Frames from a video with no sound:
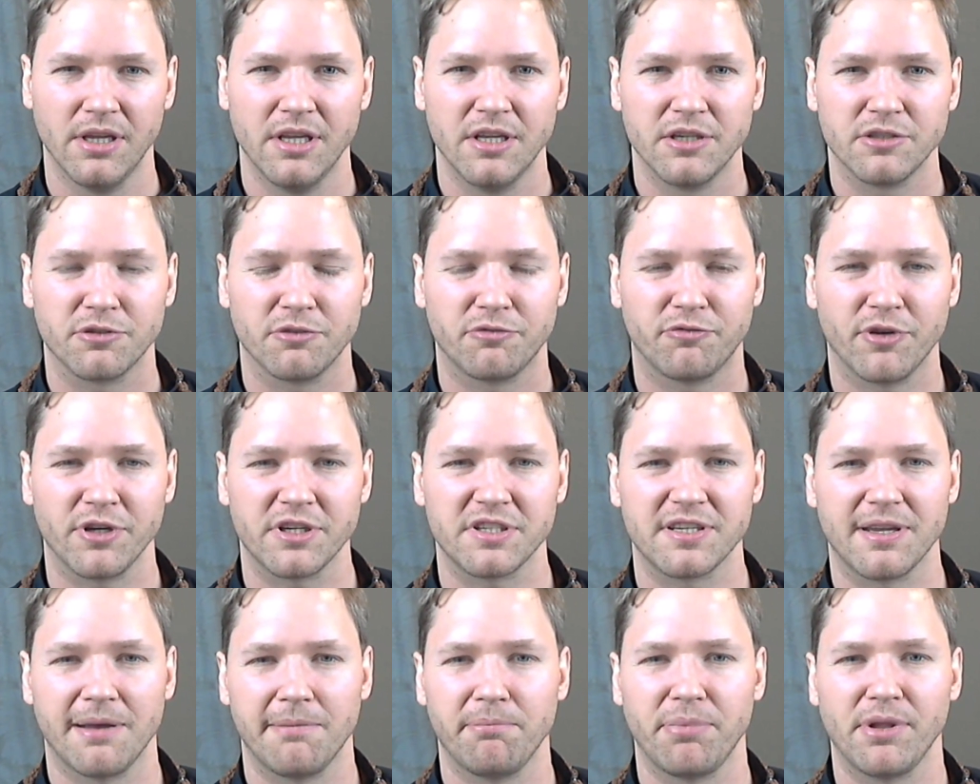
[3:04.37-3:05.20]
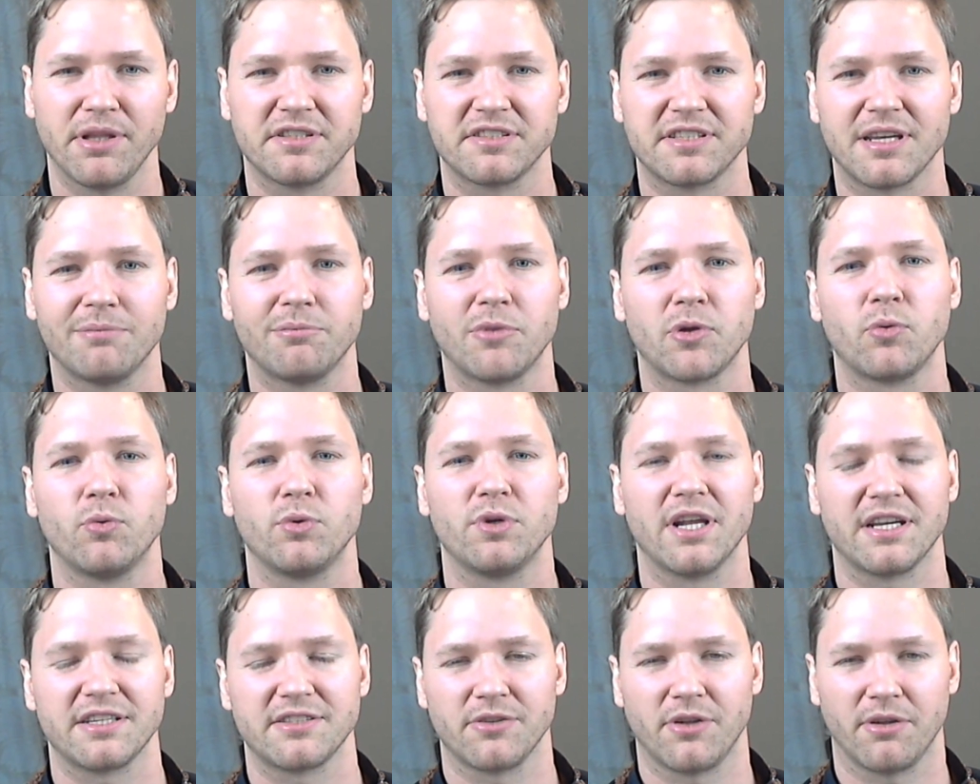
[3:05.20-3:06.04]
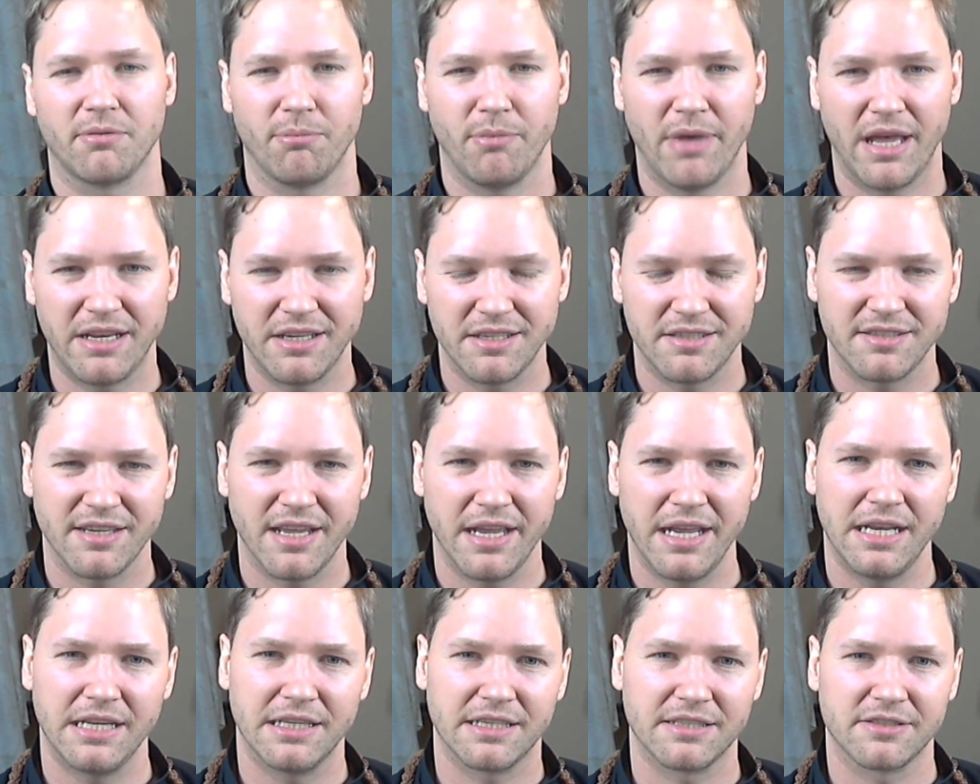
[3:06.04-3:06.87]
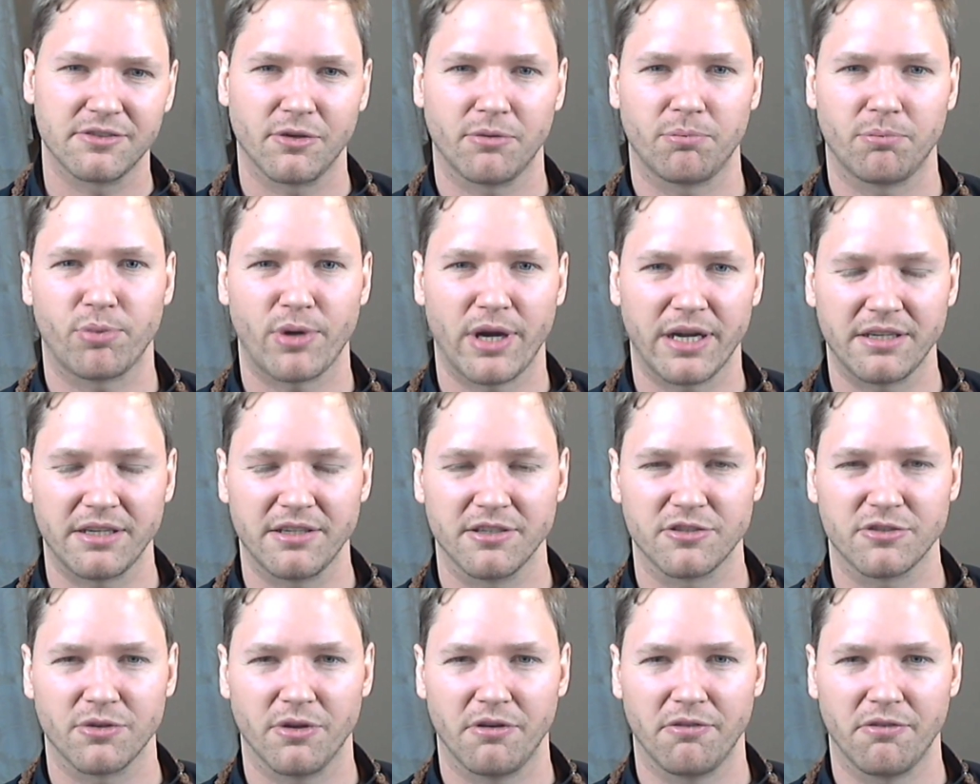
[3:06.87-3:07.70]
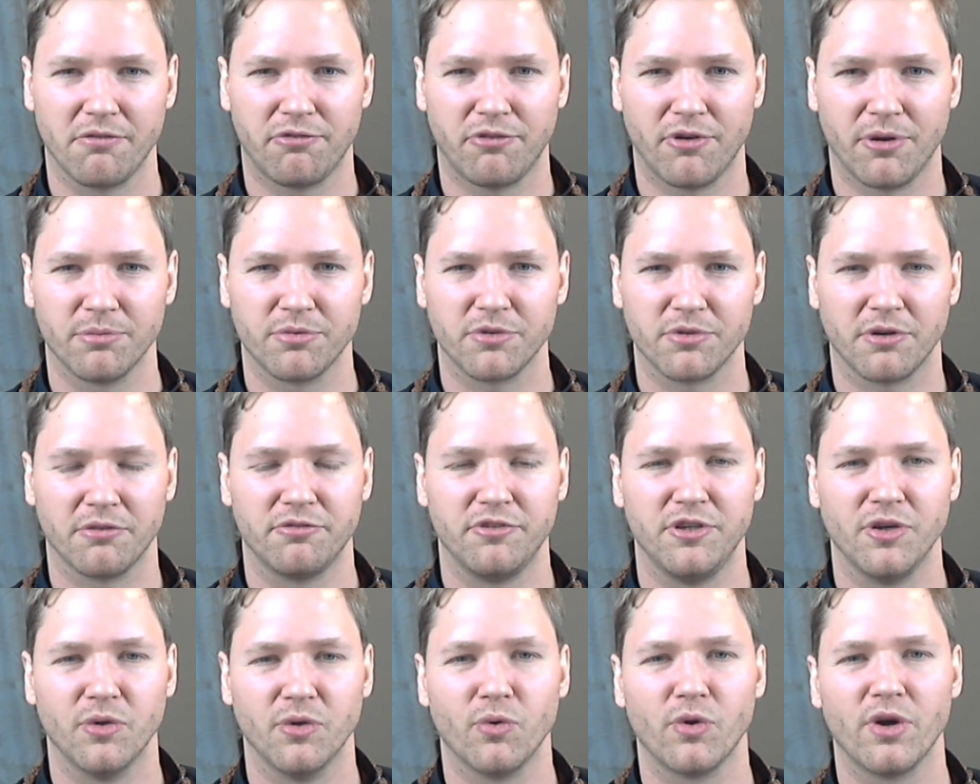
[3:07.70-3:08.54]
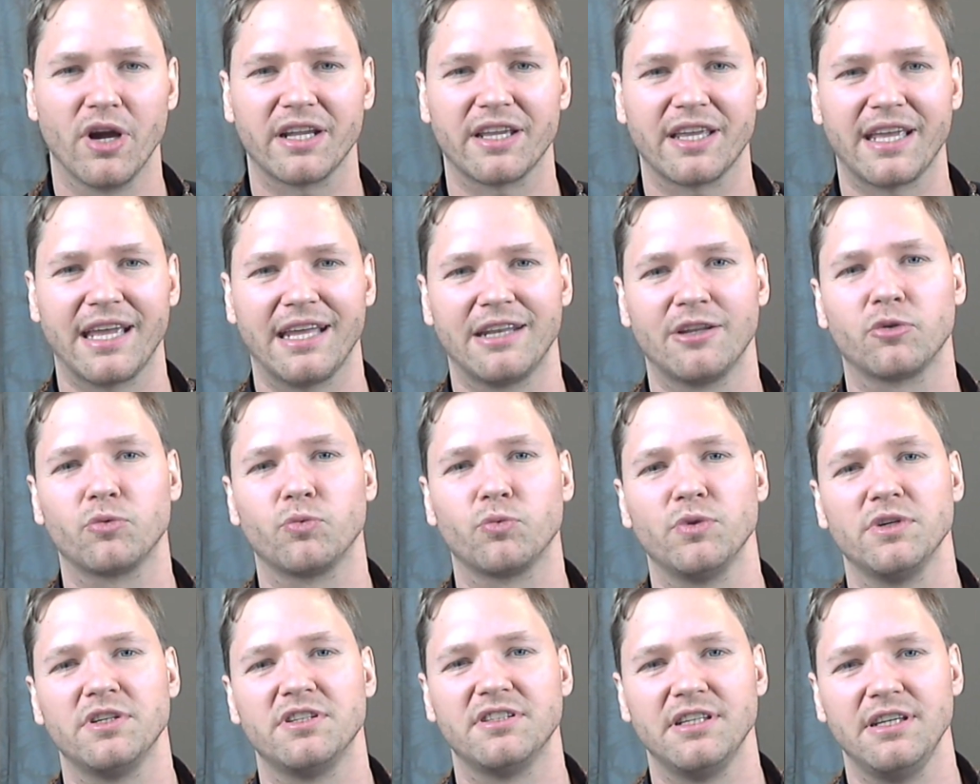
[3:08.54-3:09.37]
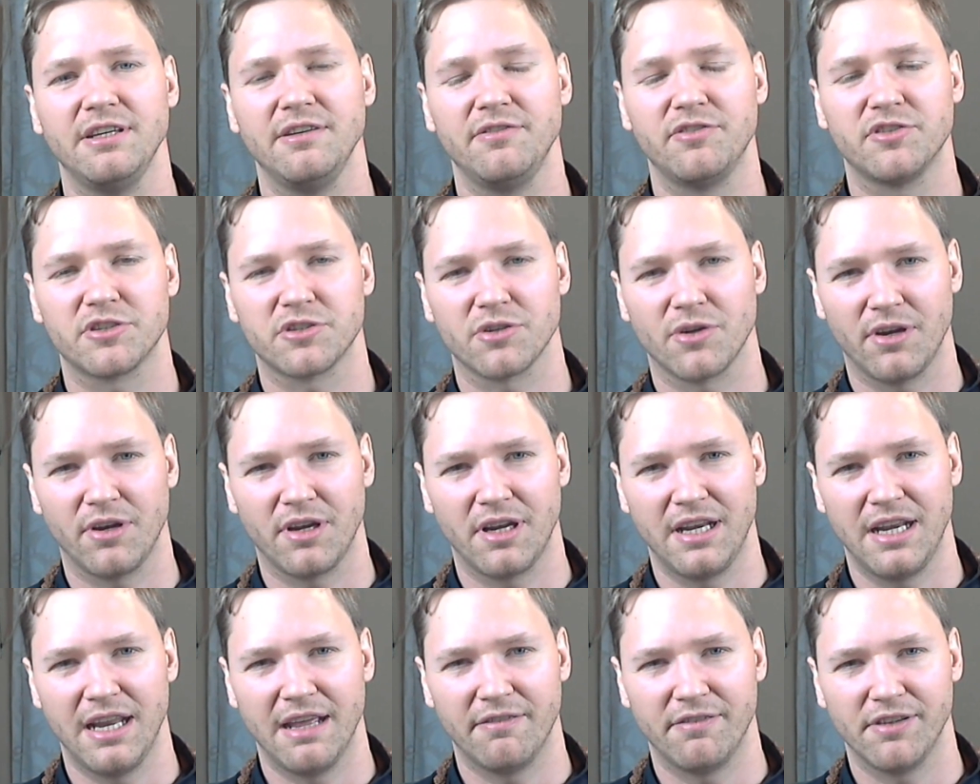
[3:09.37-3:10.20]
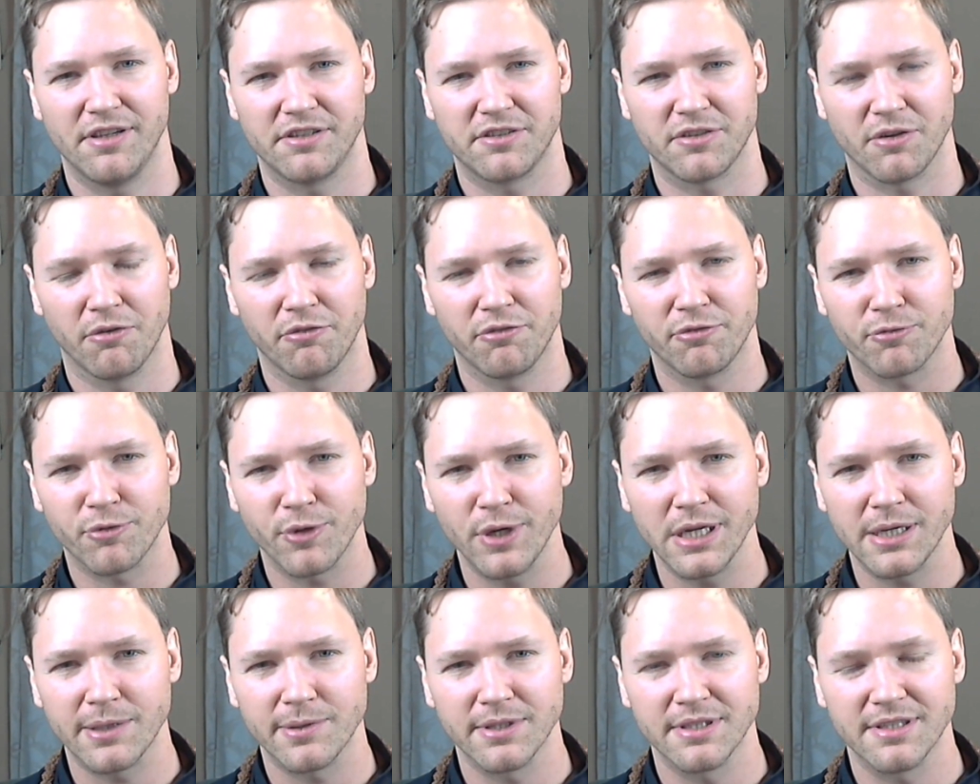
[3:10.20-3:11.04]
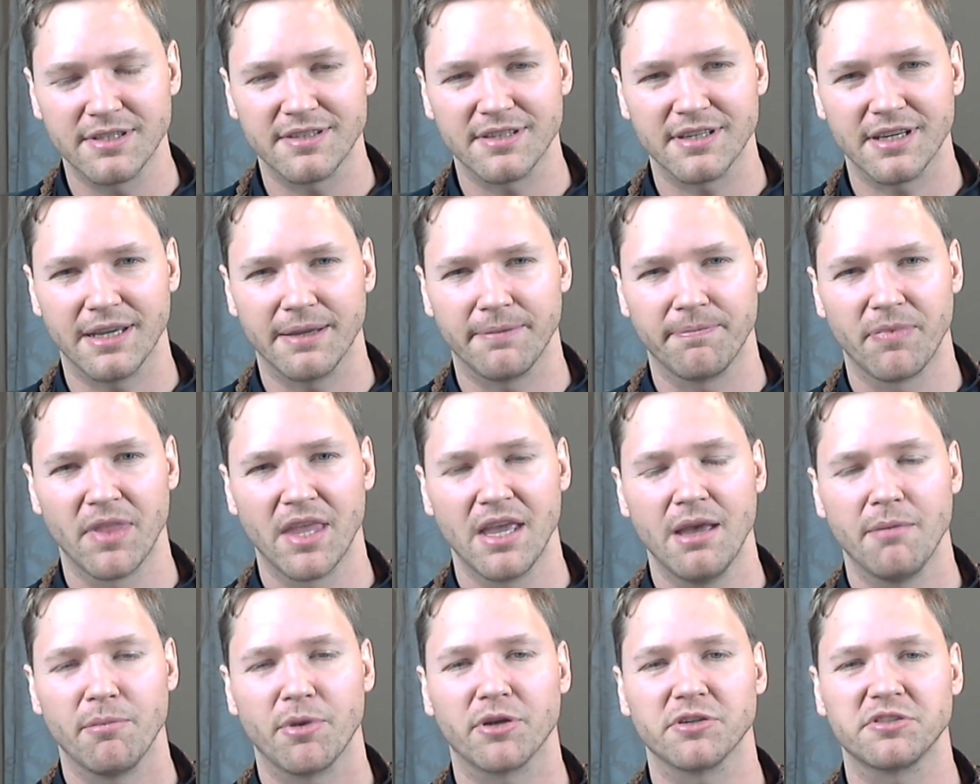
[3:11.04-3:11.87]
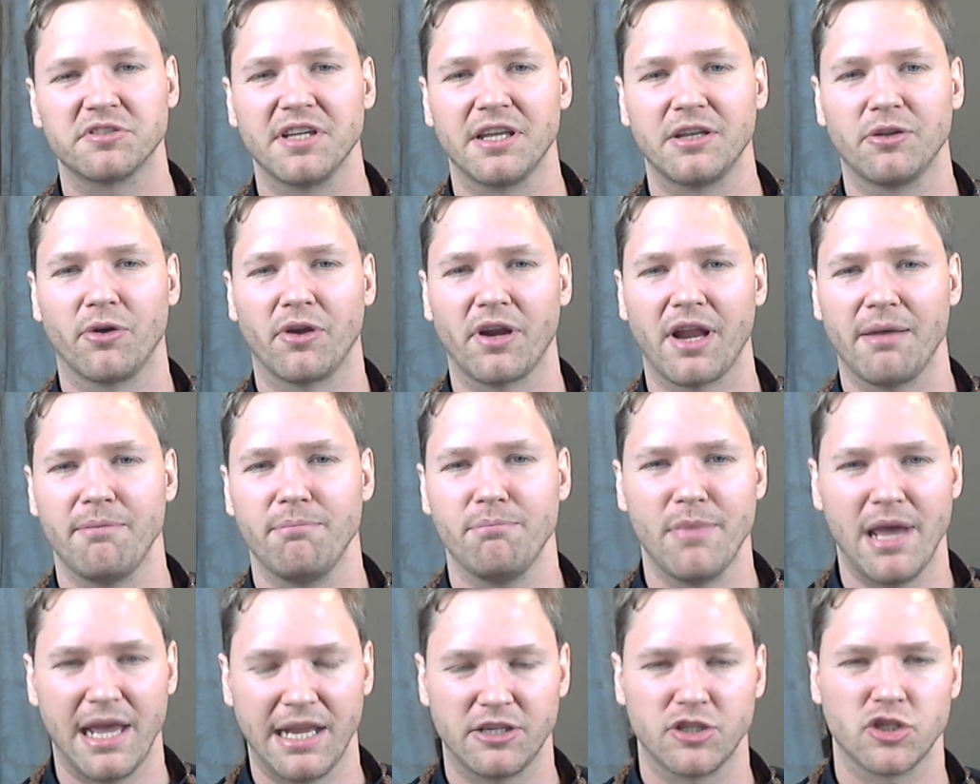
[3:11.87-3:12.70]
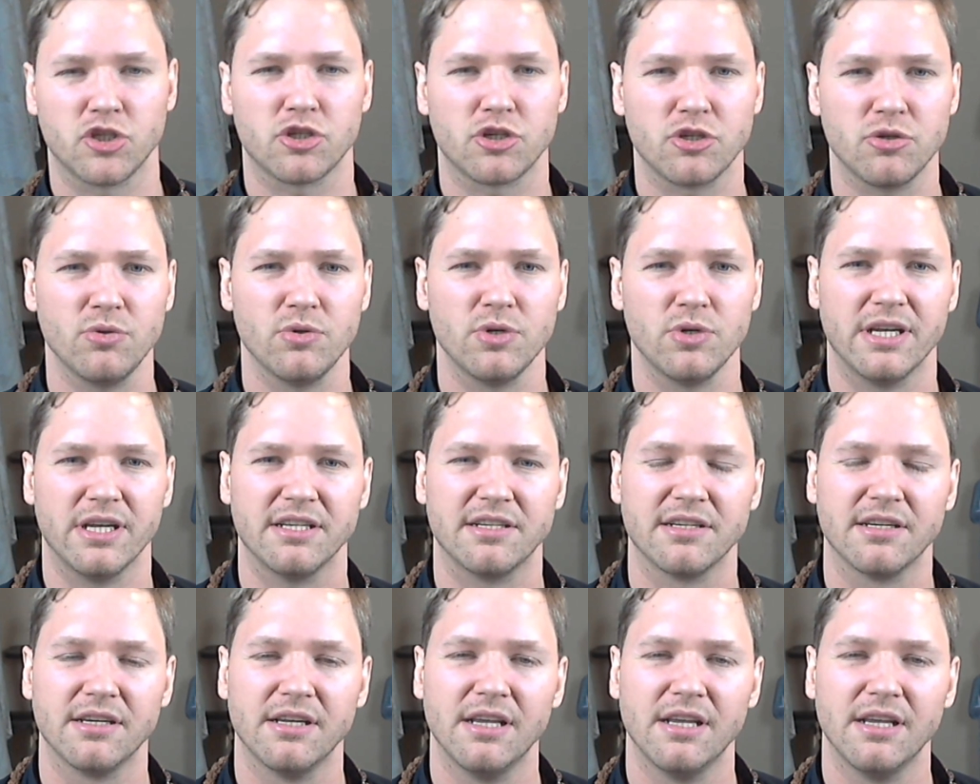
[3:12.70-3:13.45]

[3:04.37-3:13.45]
So, for example, someone who does not meditate and does not practice certain forms of yoga cannot receive certain levels of frequency because they're not a match to it.